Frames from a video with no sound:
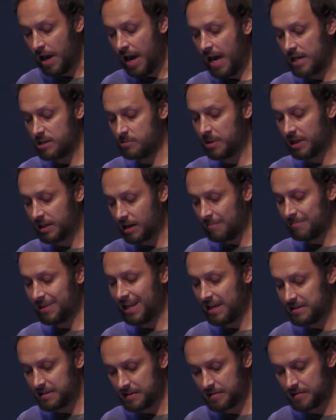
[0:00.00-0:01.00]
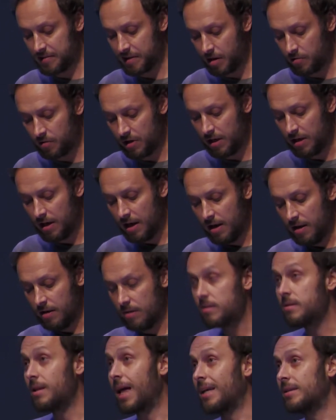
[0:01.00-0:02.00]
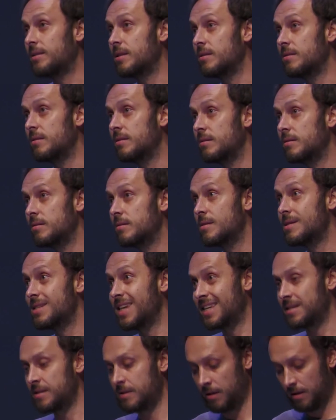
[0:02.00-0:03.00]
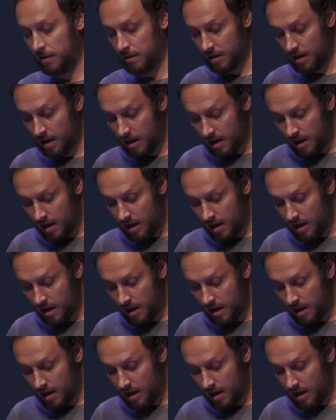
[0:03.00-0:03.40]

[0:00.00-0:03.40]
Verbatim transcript: has become necessary nineteen sixty